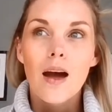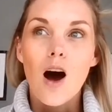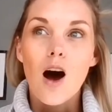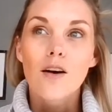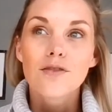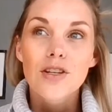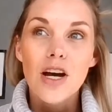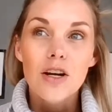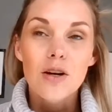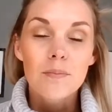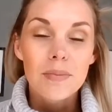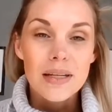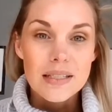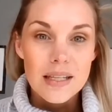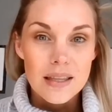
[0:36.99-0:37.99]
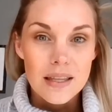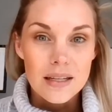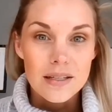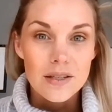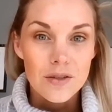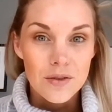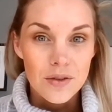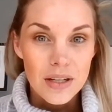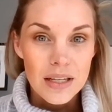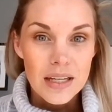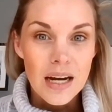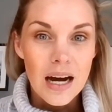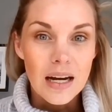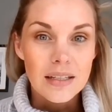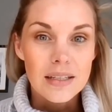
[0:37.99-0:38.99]
After I completed that
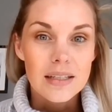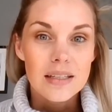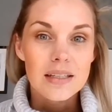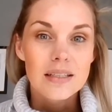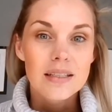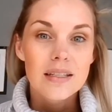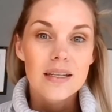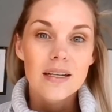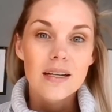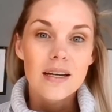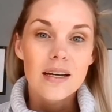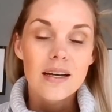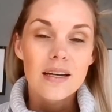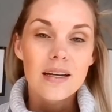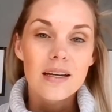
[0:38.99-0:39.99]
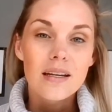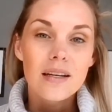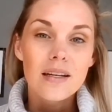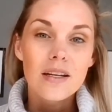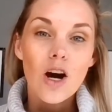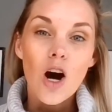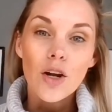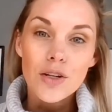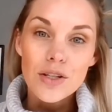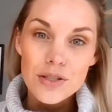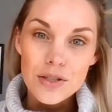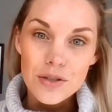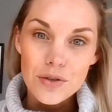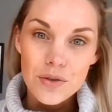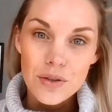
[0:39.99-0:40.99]
degree, I did an honours
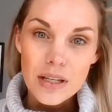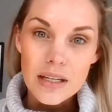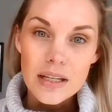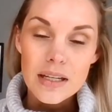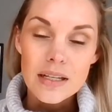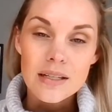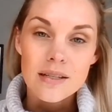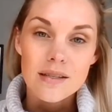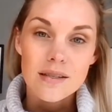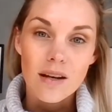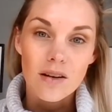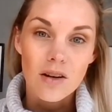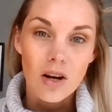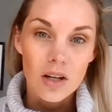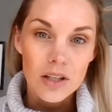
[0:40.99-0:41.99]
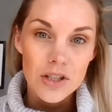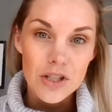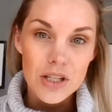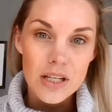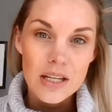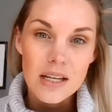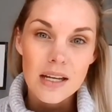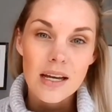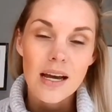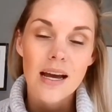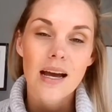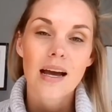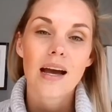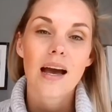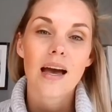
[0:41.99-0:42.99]
degree in psychology,
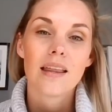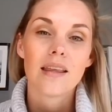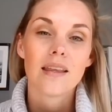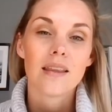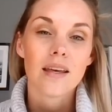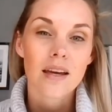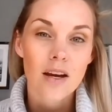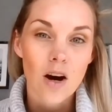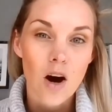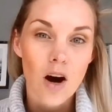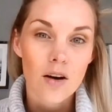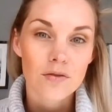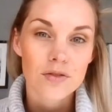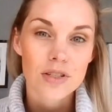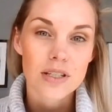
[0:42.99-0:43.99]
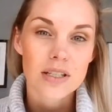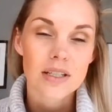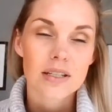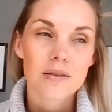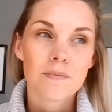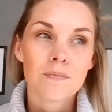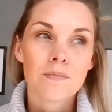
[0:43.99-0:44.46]
and then thereafter